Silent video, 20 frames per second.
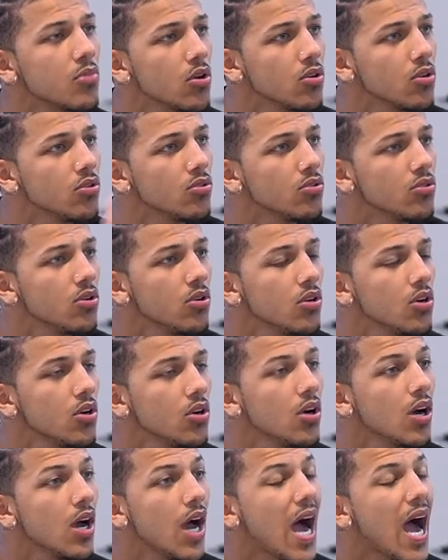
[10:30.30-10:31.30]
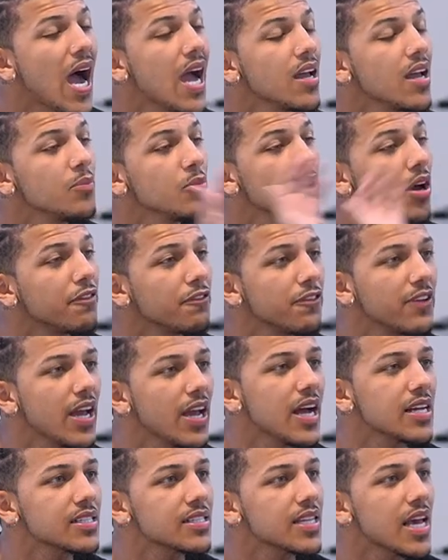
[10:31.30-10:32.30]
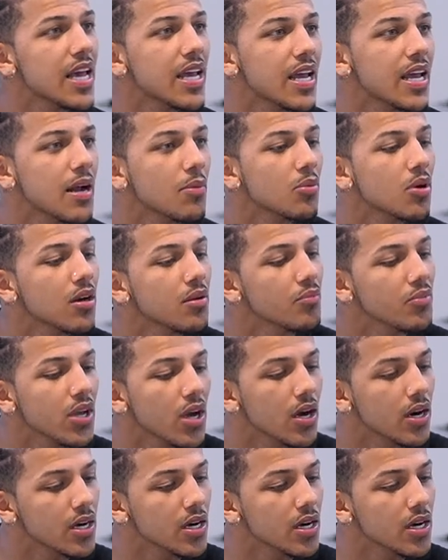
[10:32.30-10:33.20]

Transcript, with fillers: bro. Babe, I didn't say you were an option. I am your fiance and I'm going to be your